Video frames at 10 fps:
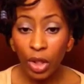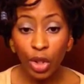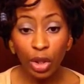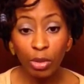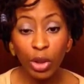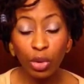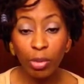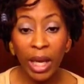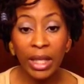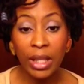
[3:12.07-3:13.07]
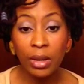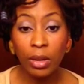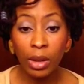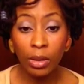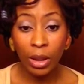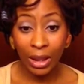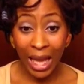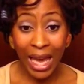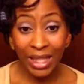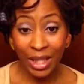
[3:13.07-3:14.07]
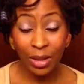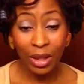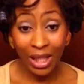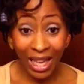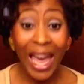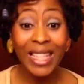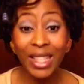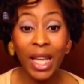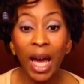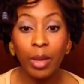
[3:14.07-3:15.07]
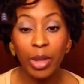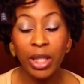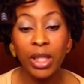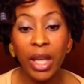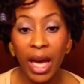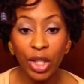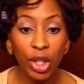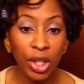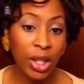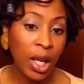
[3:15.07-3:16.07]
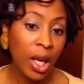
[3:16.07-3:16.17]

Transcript: gentleman who makes glass glass loc beads, not just